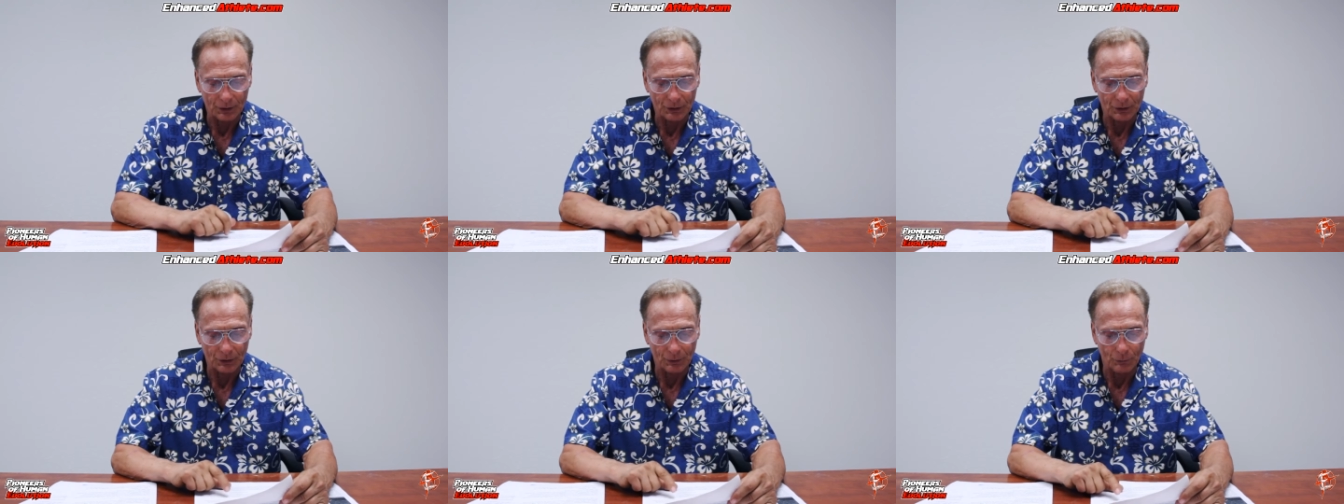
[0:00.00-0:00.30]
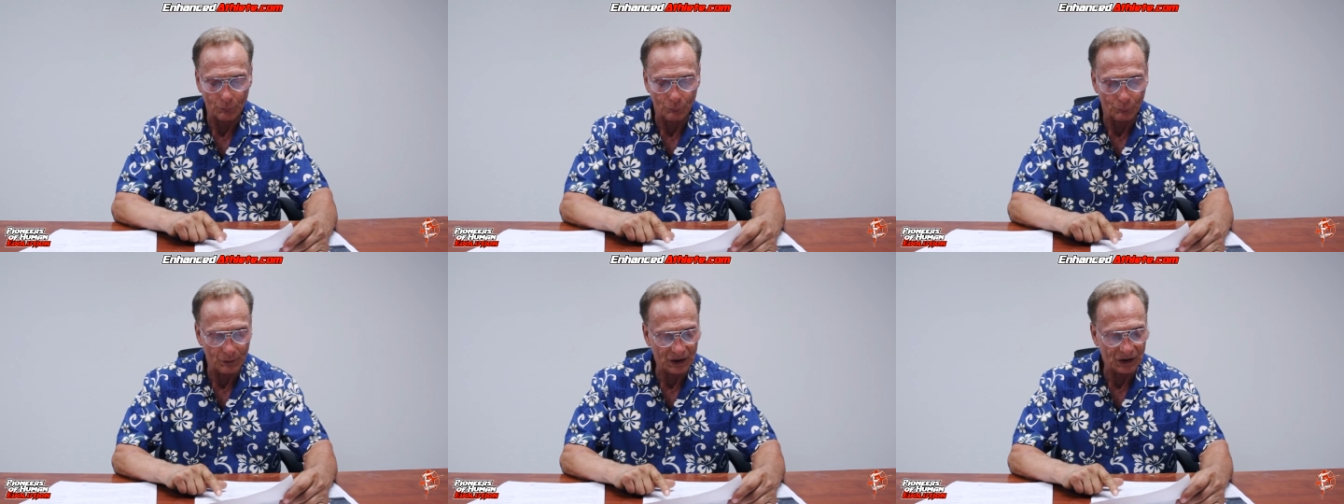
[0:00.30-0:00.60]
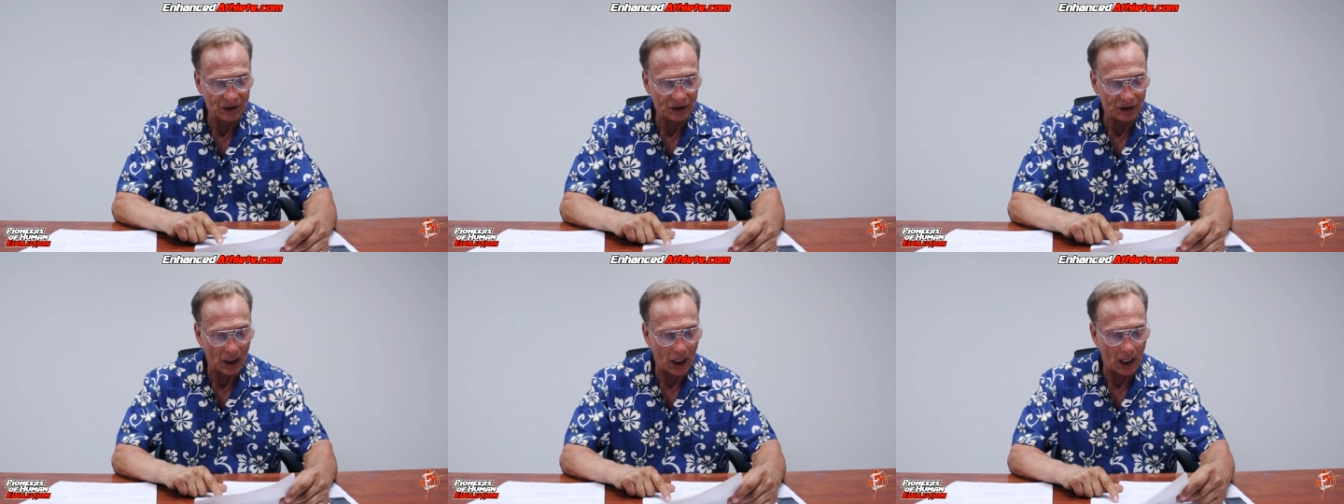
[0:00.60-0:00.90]
to
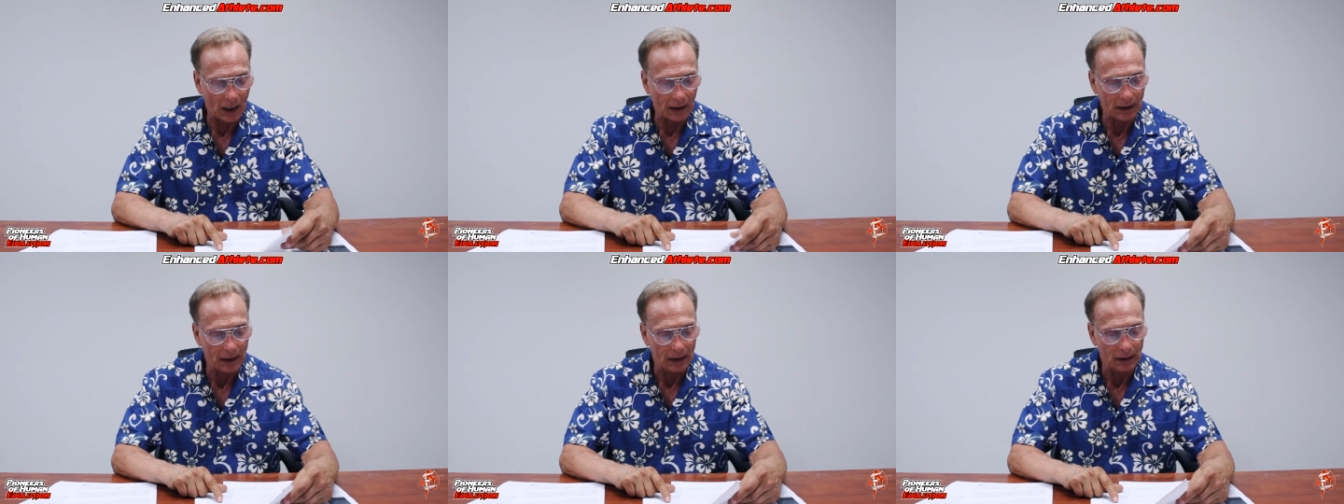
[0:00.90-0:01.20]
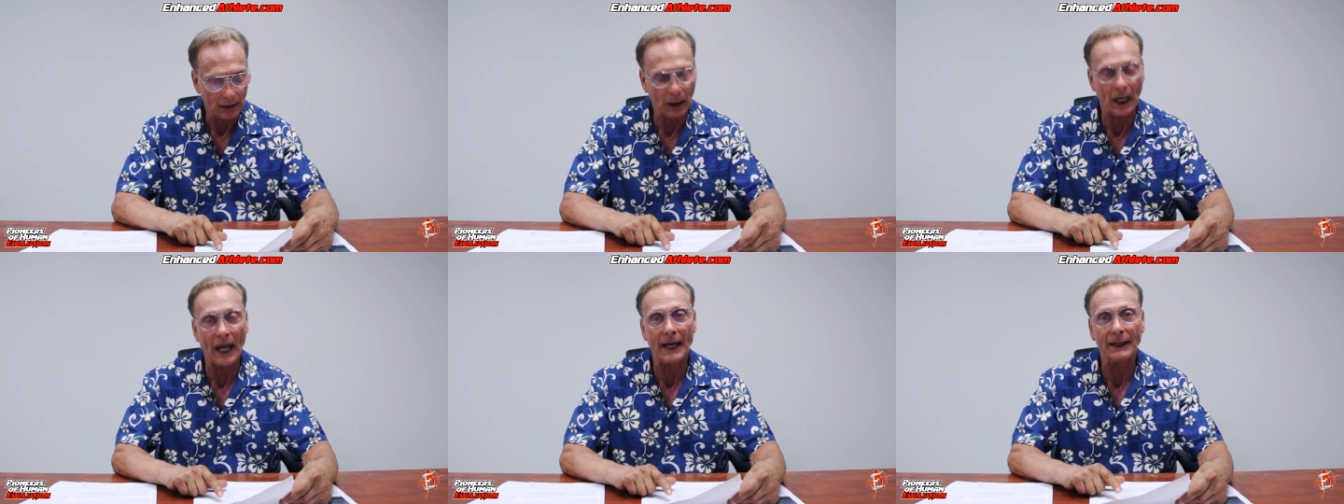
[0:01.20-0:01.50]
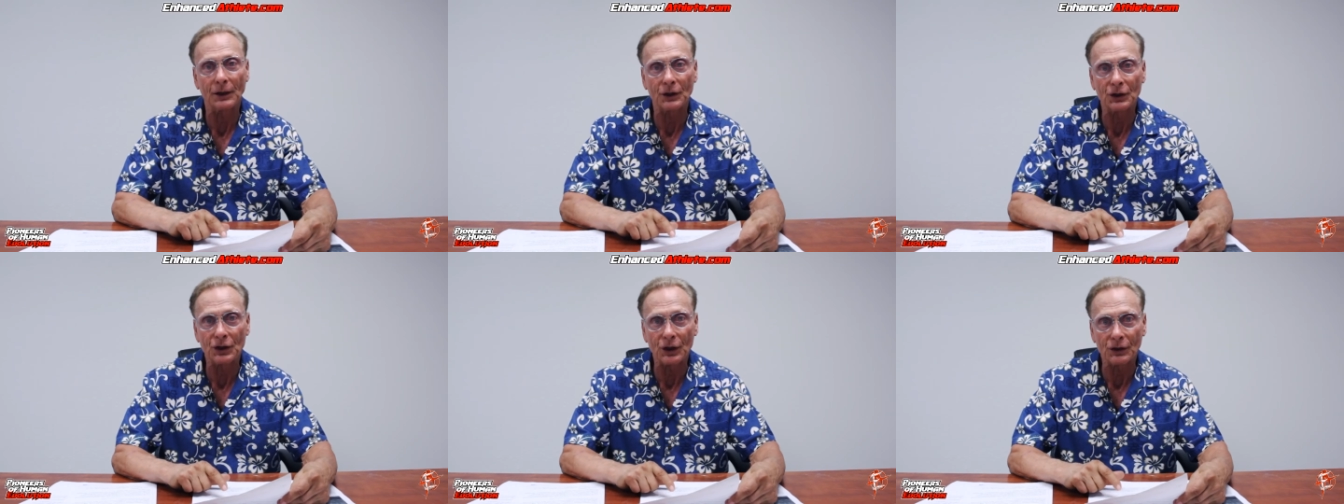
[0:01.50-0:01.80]
restock
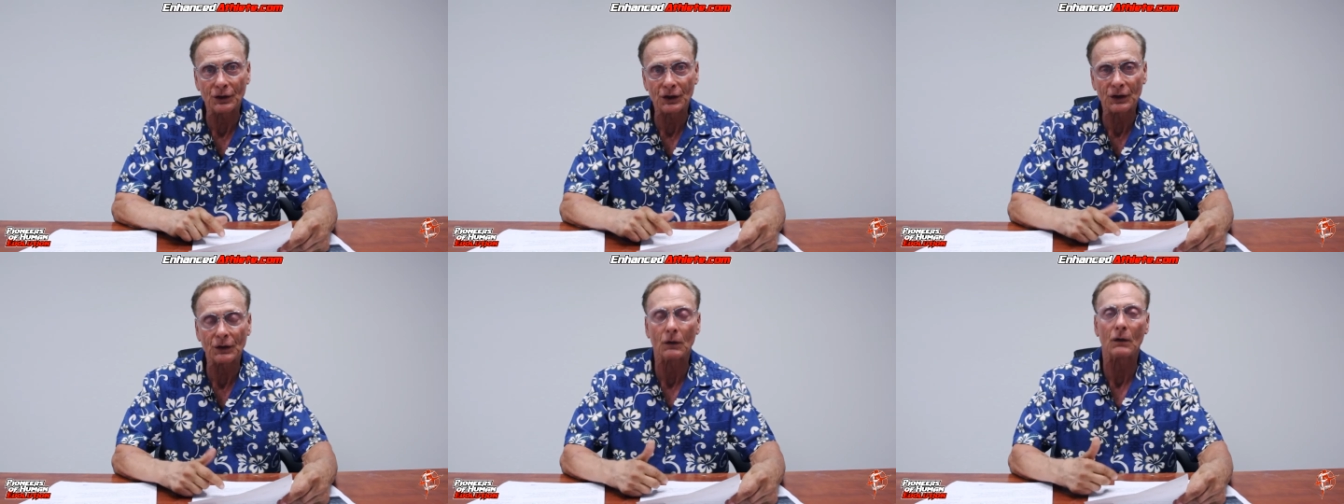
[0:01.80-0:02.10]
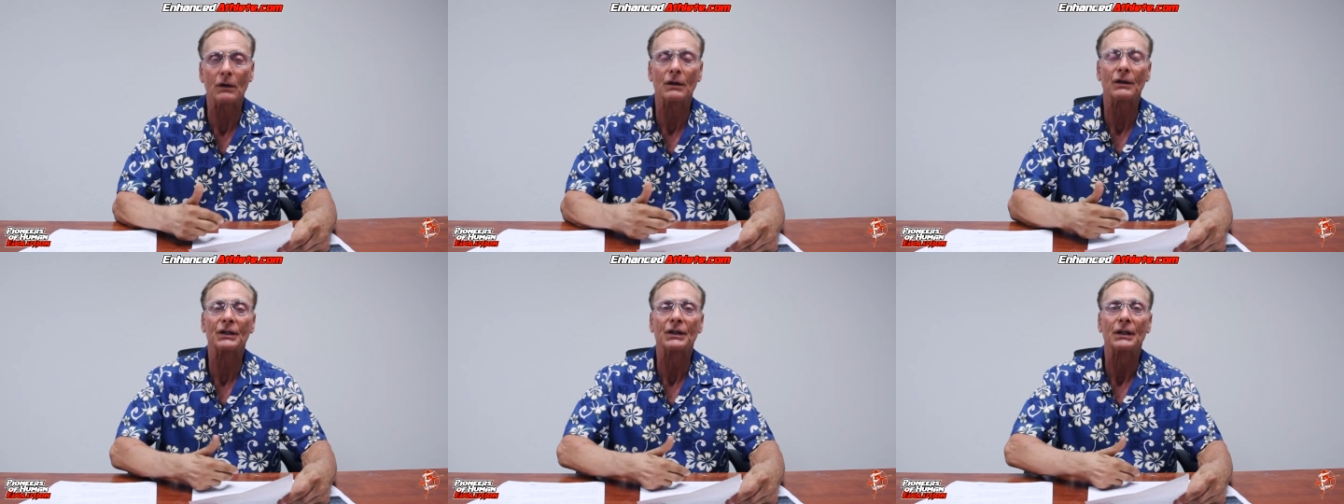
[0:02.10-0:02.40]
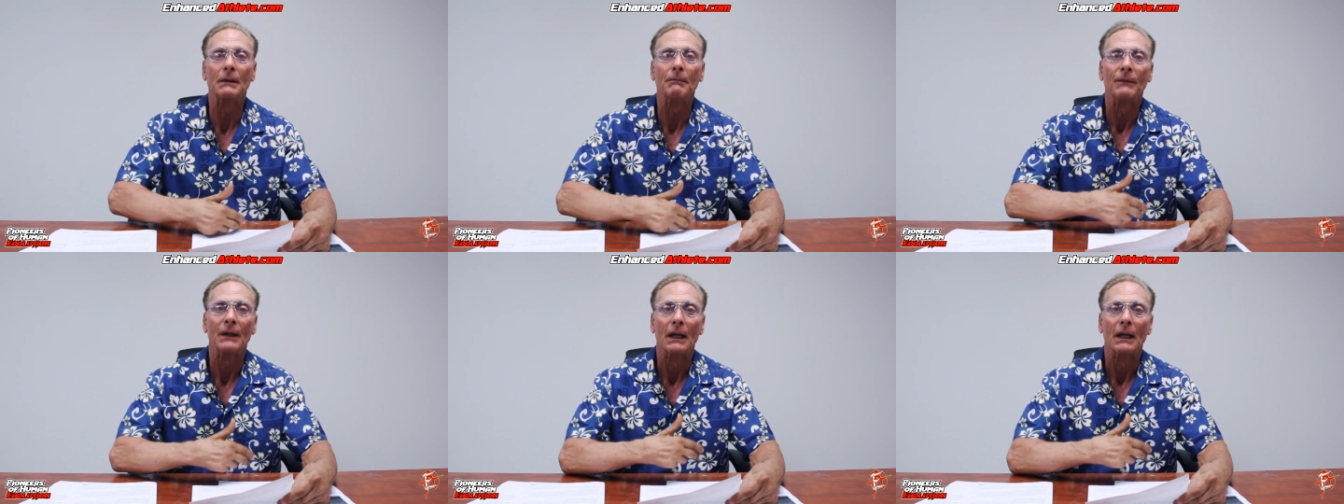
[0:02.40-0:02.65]
glycogen stores.